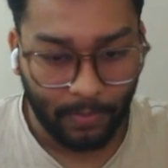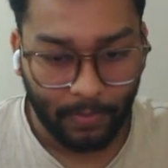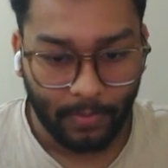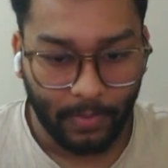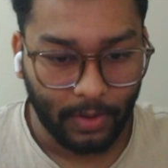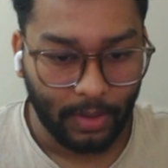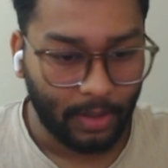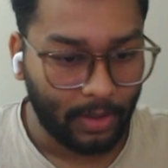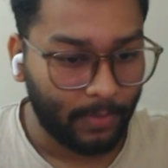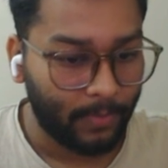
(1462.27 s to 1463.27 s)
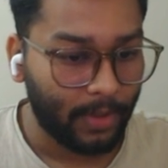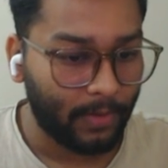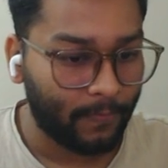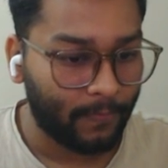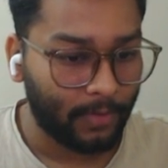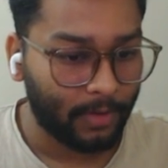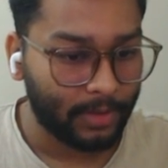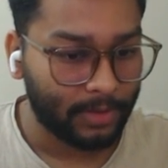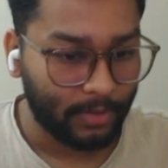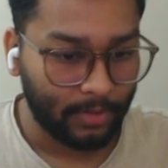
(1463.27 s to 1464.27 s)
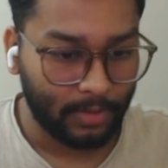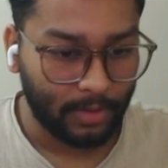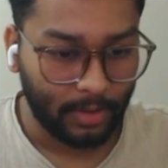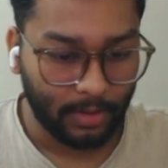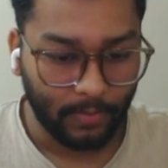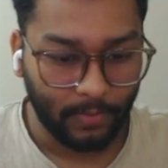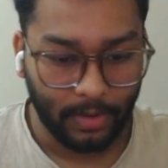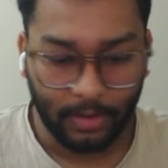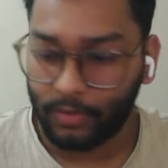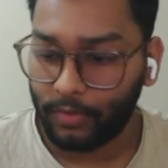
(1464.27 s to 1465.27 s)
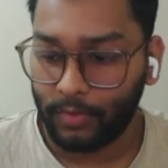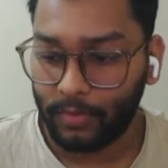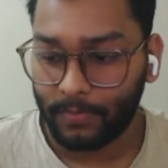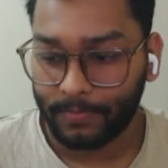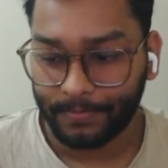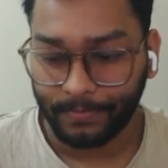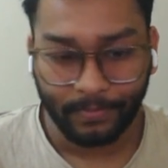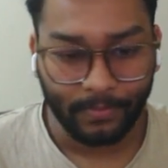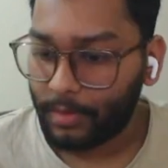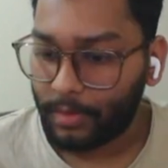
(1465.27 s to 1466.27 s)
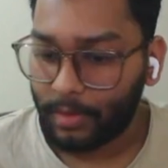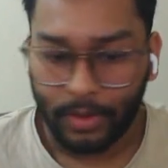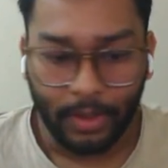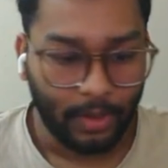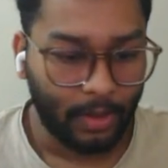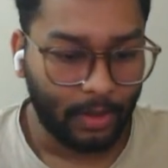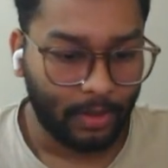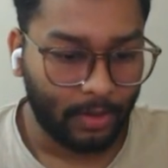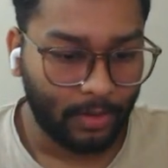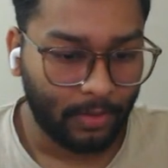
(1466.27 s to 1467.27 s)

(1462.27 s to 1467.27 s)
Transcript: Nope. Okay, let me figure this out and come back to you. Okay,